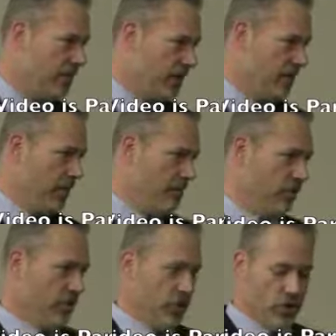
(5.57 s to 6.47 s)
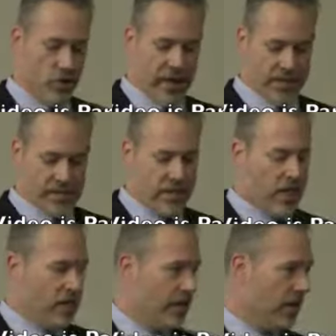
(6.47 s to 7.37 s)
million people in the US.
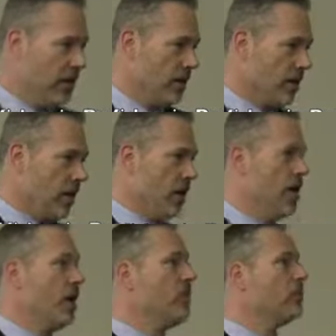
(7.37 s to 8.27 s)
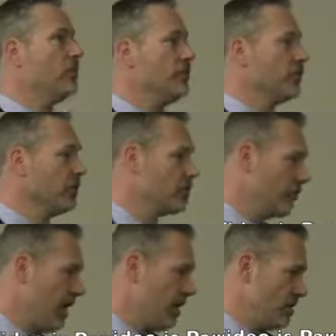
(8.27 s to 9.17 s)
There are a number of different
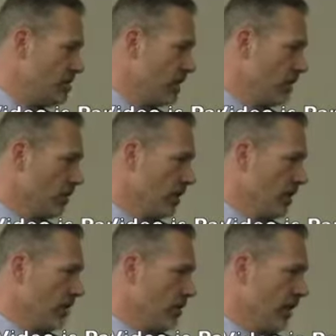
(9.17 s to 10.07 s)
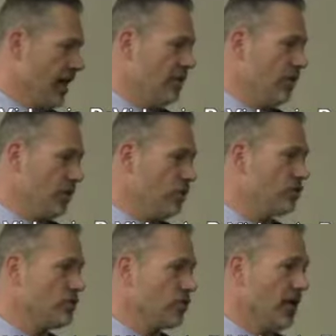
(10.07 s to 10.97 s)
strategies that we're really going to have to
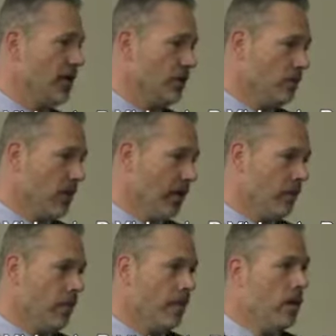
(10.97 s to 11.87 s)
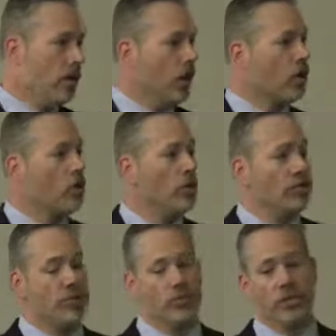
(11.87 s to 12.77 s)
use to try to do that. Our goal
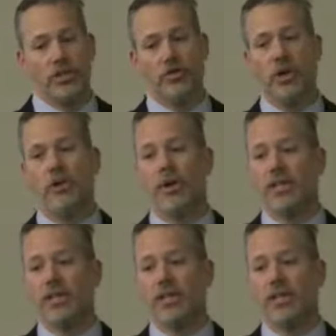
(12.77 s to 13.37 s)
is to really try to